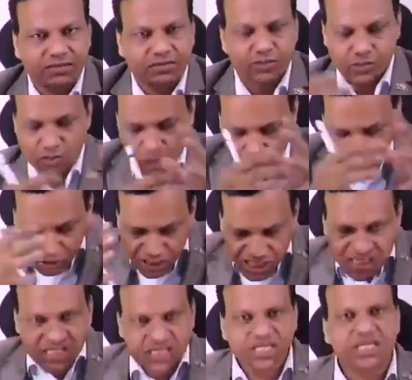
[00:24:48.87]
So all
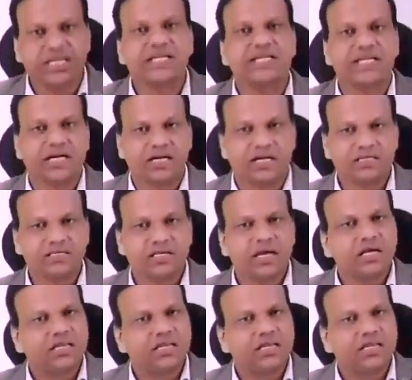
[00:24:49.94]
these three drugs,